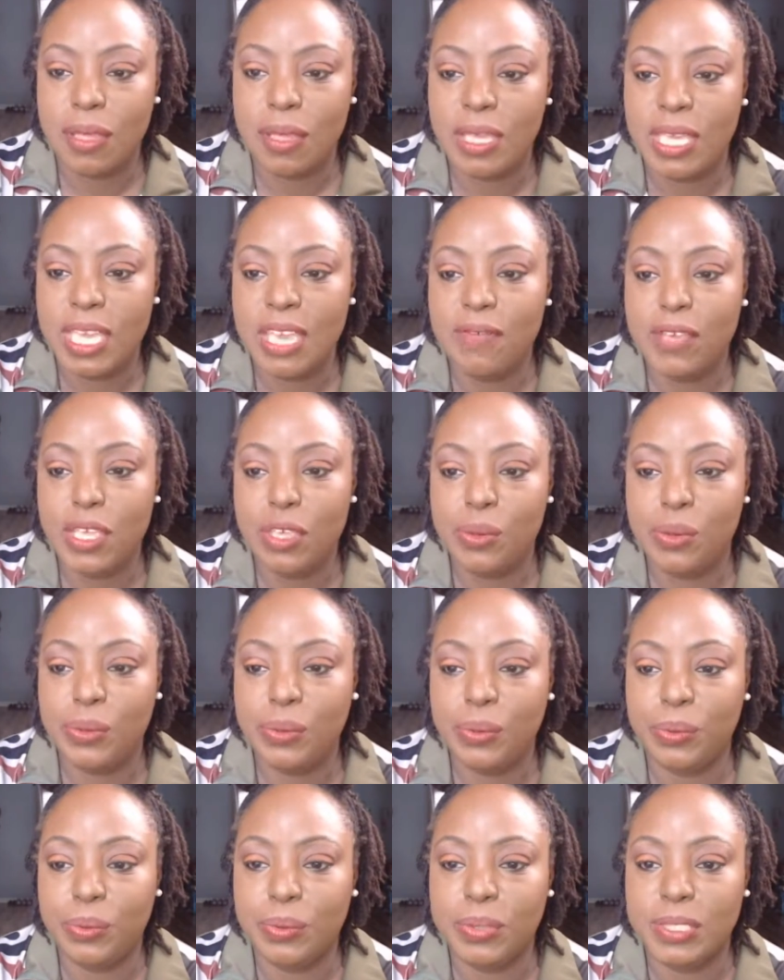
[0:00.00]
given
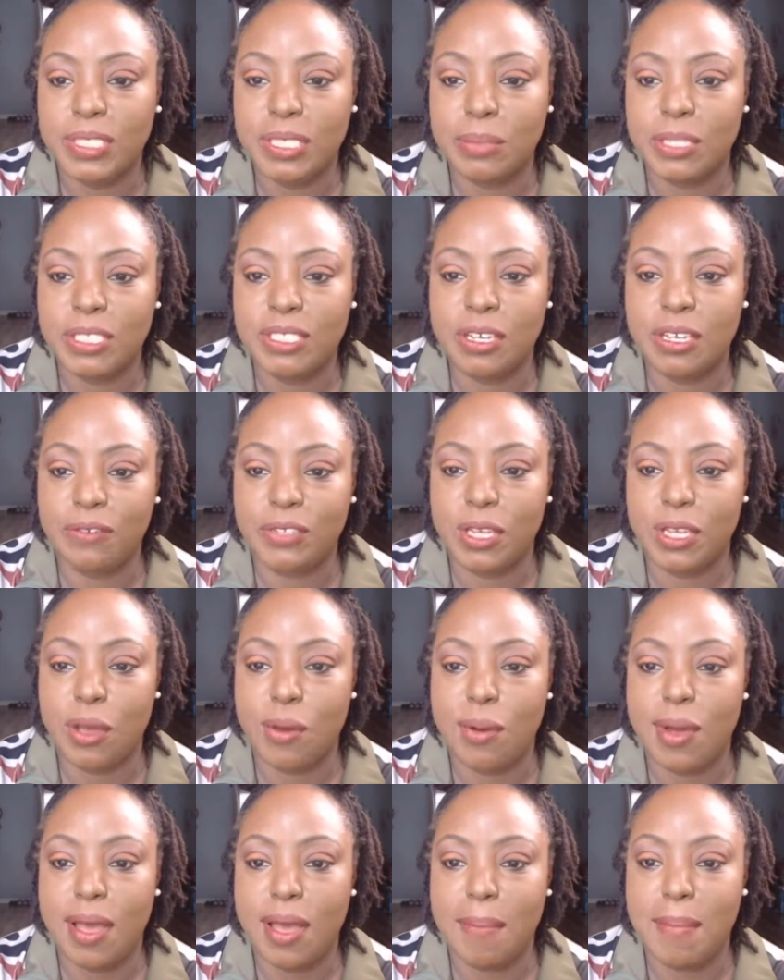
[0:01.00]
you some stuff to
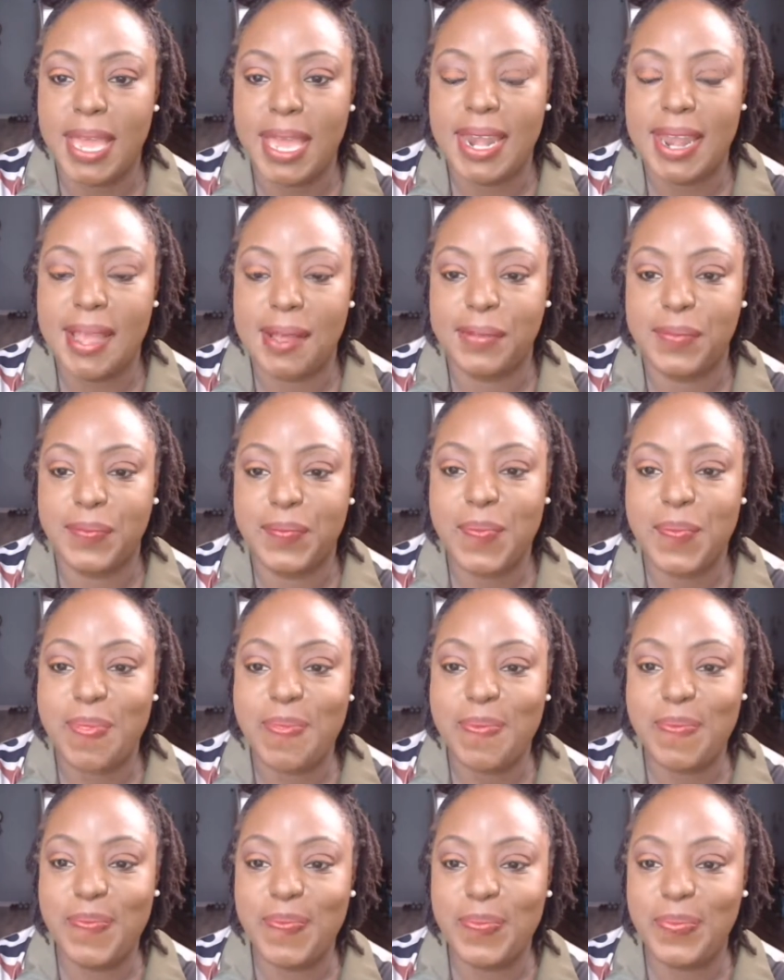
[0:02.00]
go on by now,
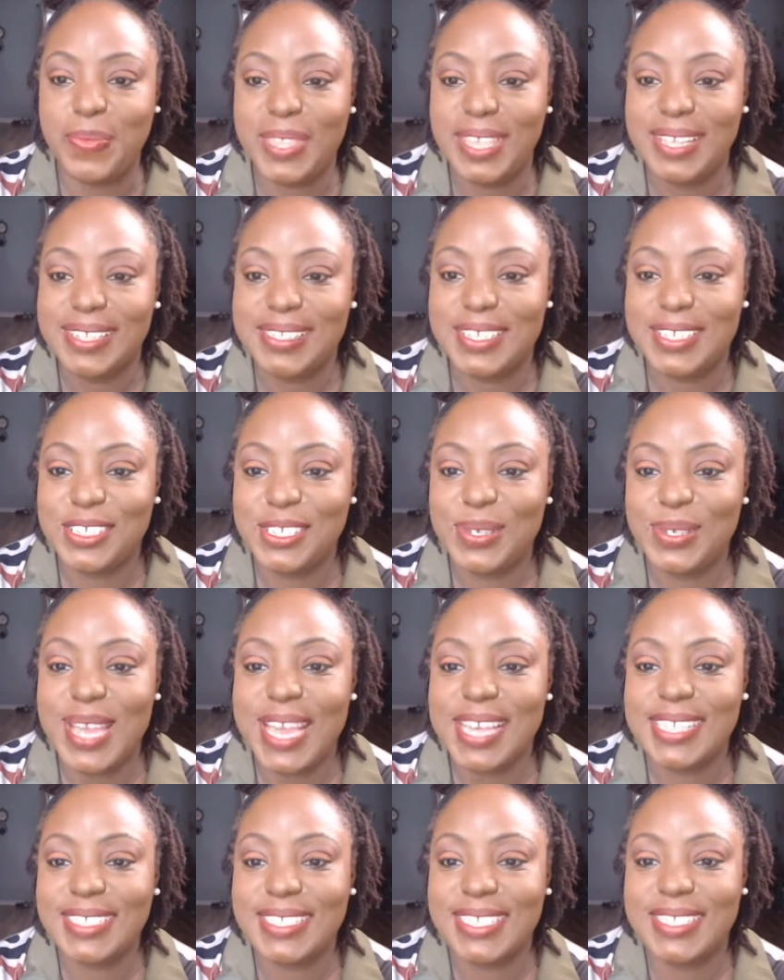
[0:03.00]
since you
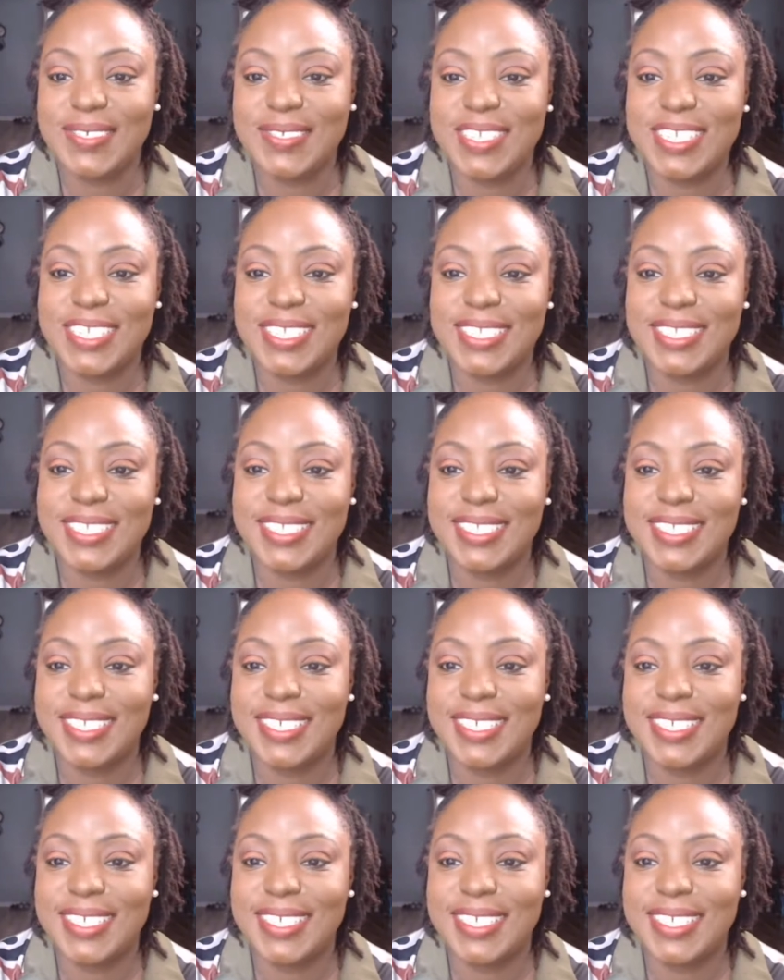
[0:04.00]
asked the question.